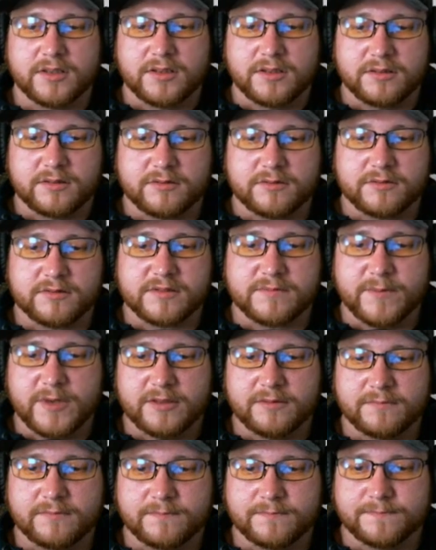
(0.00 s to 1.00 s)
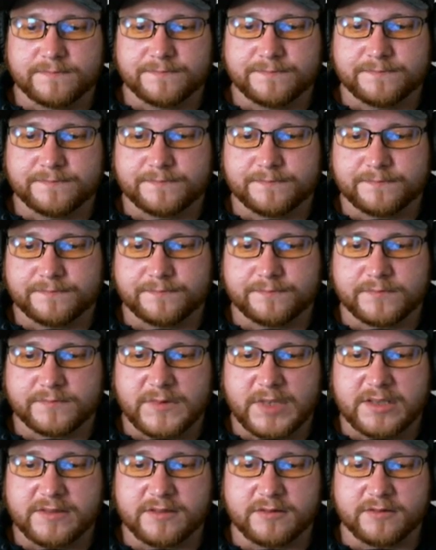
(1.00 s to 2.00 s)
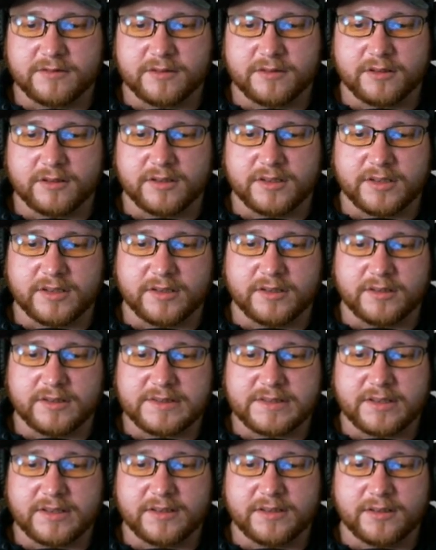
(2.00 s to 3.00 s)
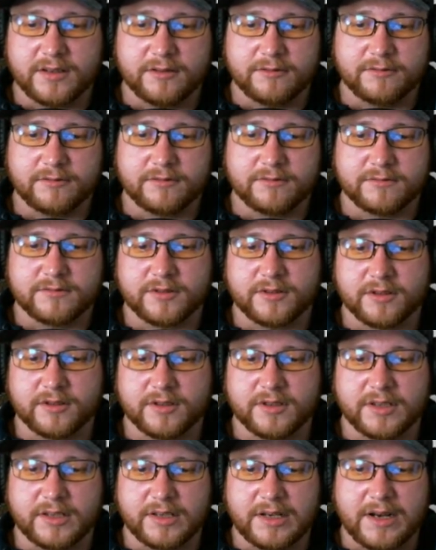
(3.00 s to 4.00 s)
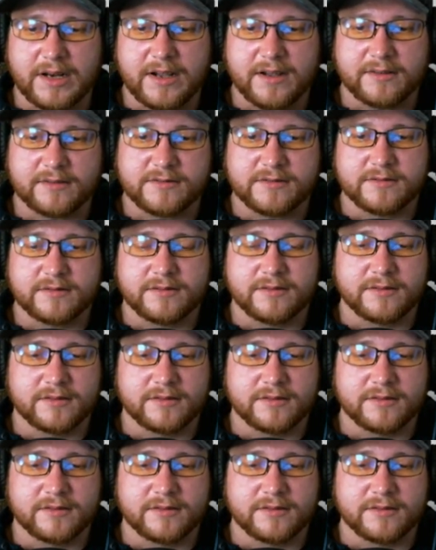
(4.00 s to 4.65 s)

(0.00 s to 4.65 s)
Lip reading: tools made. So you're going to need a skinning knife, you're going to need an axe,